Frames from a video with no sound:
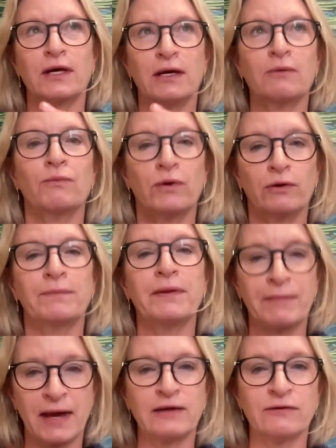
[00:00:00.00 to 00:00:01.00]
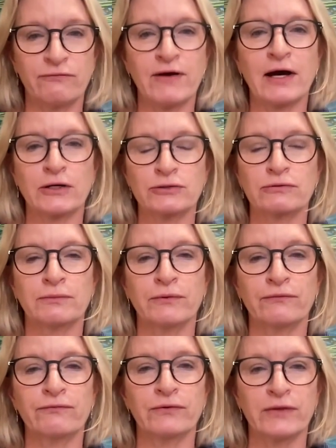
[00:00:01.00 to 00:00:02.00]
it will be
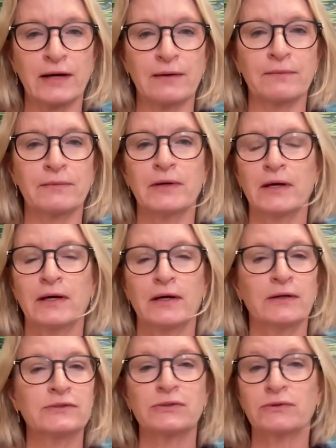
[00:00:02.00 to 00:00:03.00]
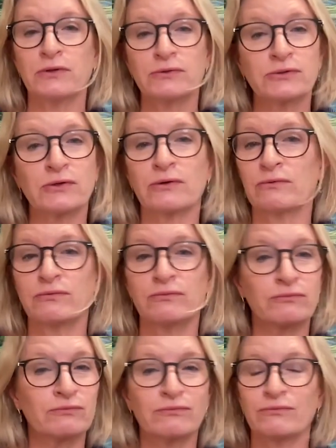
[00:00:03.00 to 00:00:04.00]
manufacturable for them. So those are
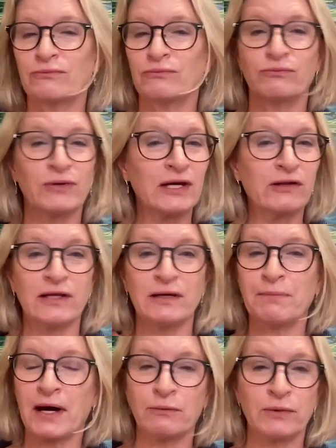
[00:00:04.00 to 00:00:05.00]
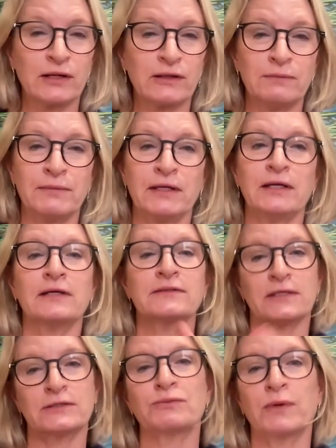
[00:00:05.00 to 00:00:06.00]
weekly, bi weekly
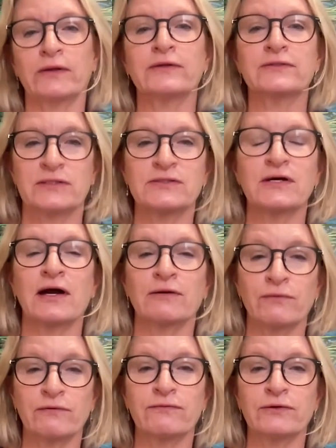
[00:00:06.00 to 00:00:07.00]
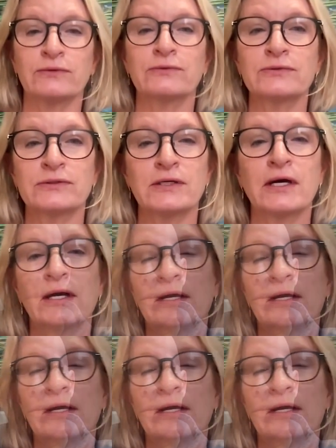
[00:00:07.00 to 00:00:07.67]
meetings as well as design reviews.